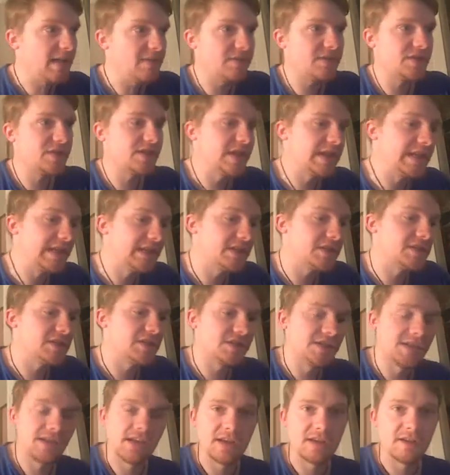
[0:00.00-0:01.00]
I've seen
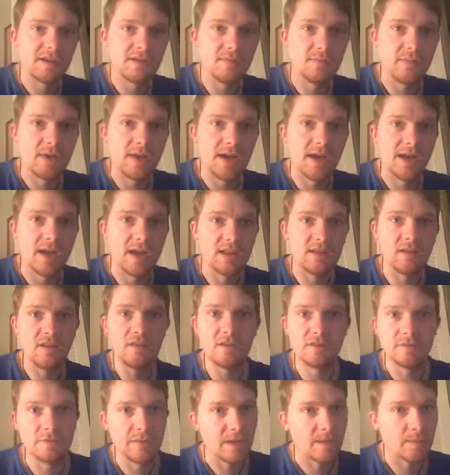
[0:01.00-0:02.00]
it said by a
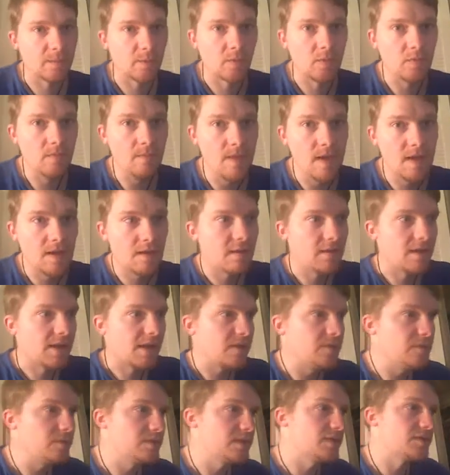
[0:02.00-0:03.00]
lot of people.
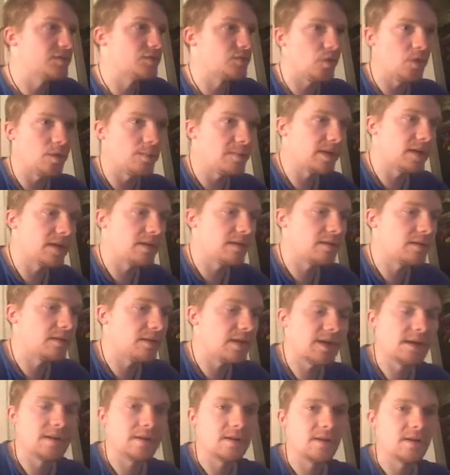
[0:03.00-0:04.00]
I don't want to
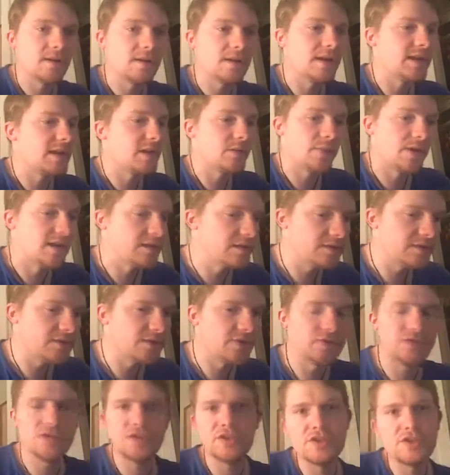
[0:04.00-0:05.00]
strawman
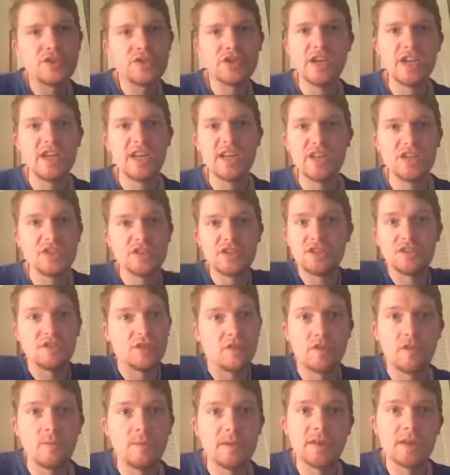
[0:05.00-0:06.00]
anyone, so I'll just say it's
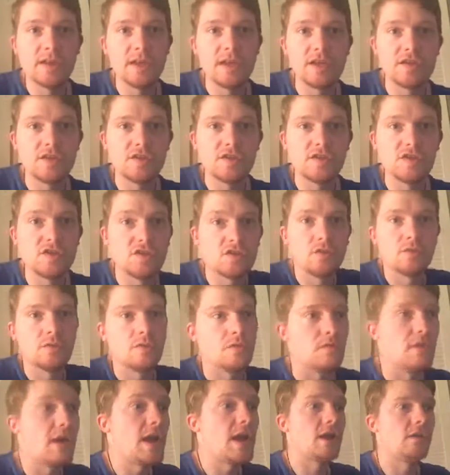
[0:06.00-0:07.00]
just a comment that I just
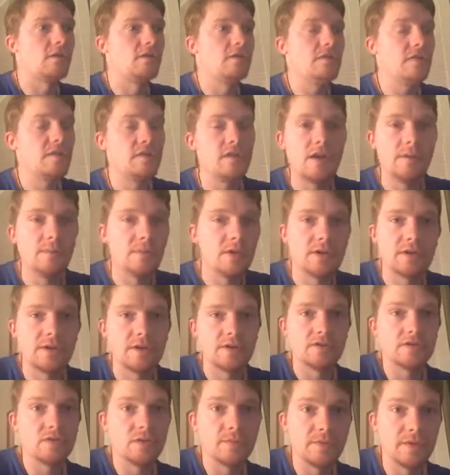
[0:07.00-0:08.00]
saw around. I'm not
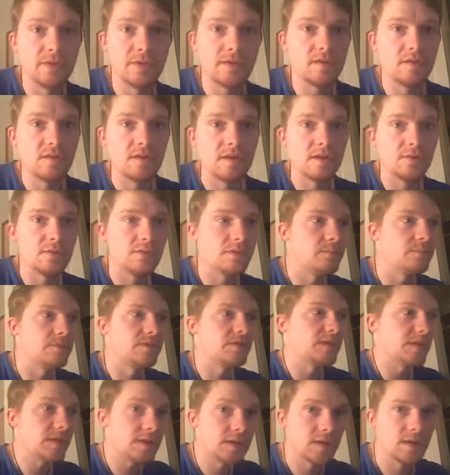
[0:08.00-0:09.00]
going to attribute it to anyone
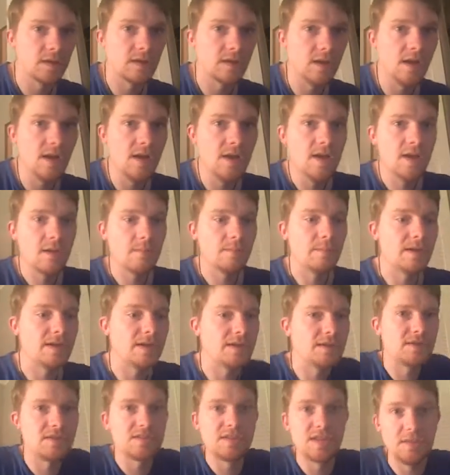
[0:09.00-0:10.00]
in particular,
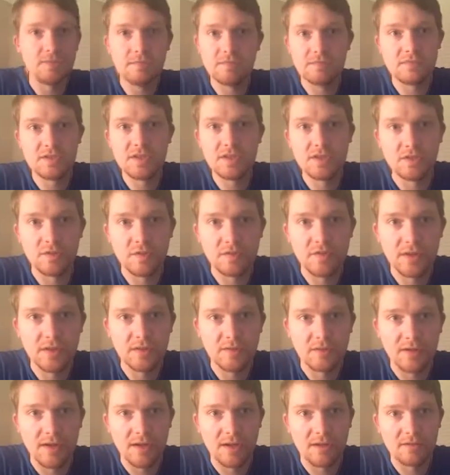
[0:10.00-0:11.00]
but it seems to have
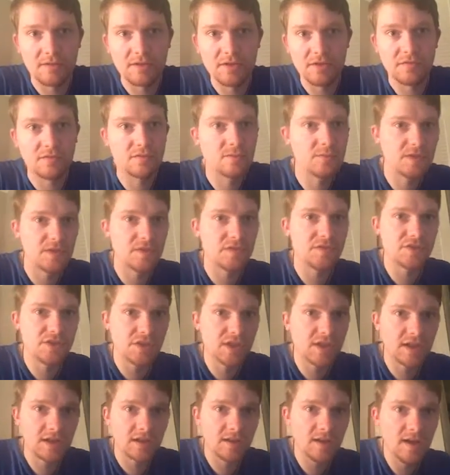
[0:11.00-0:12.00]
done the rounds from what
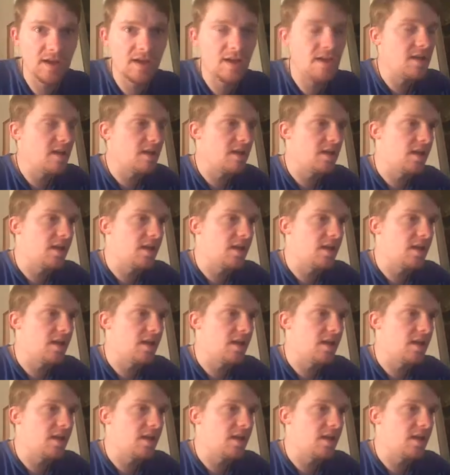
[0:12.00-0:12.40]
I've seen.